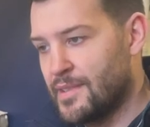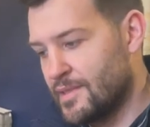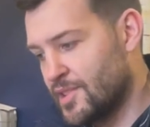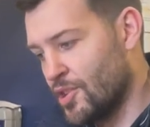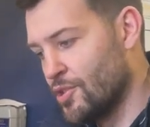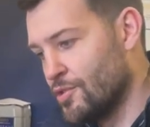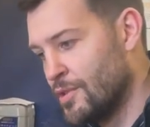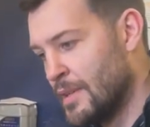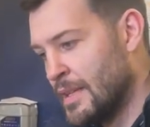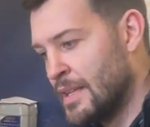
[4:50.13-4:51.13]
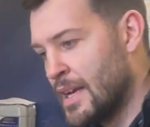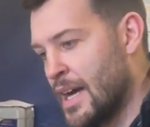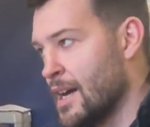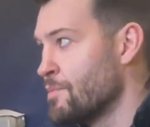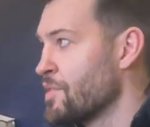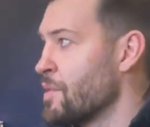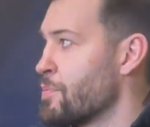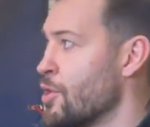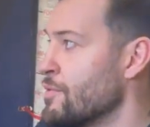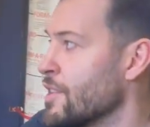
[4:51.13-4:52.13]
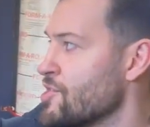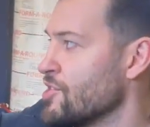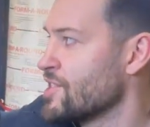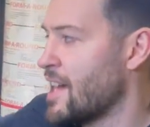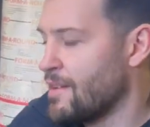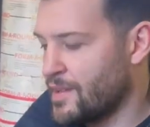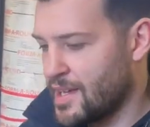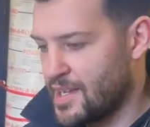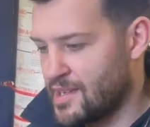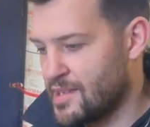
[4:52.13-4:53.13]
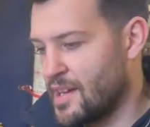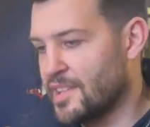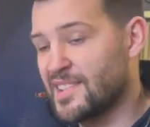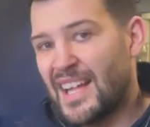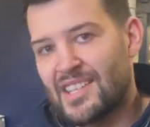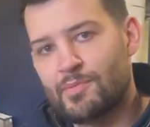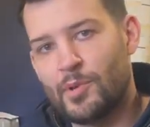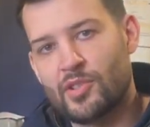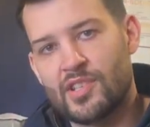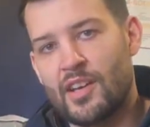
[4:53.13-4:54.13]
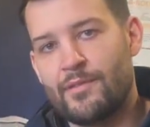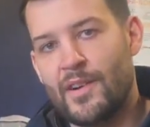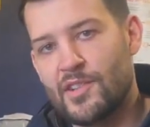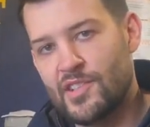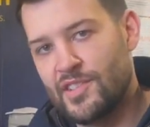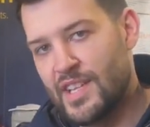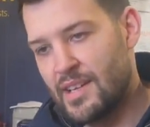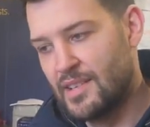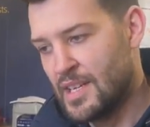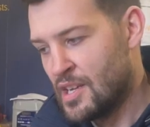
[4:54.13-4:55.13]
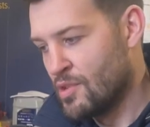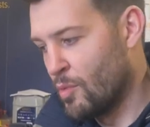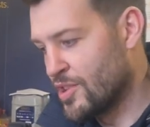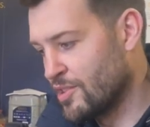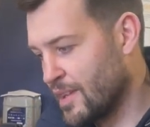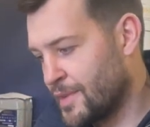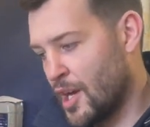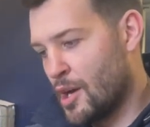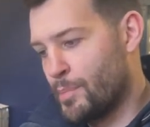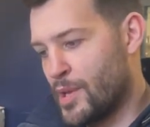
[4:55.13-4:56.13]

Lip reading: So the Pro versions have a snatch block type function that When you lift it up,